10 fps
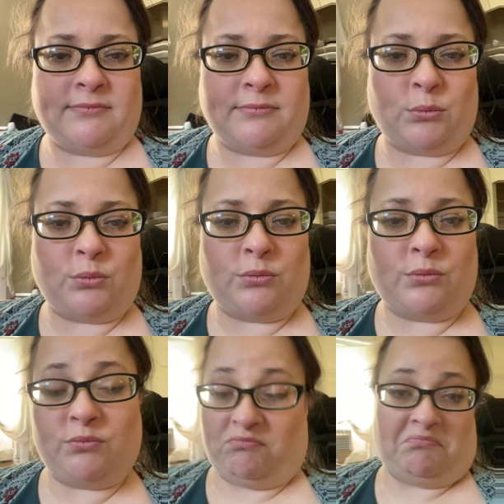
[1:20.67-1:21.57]

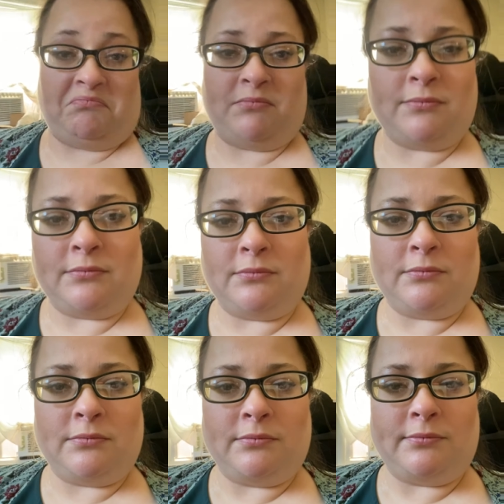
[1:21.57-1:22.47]

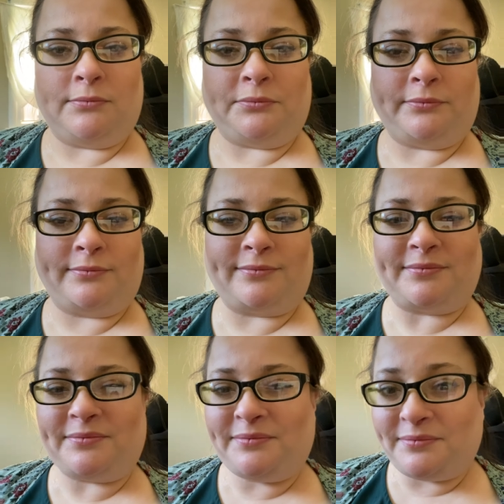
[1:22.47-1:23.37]

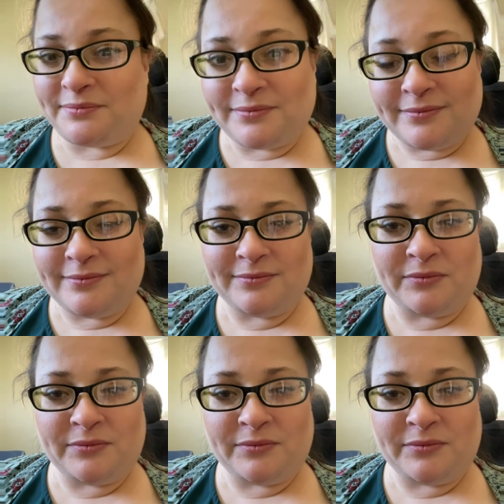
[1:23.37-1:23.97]
(no one is talking)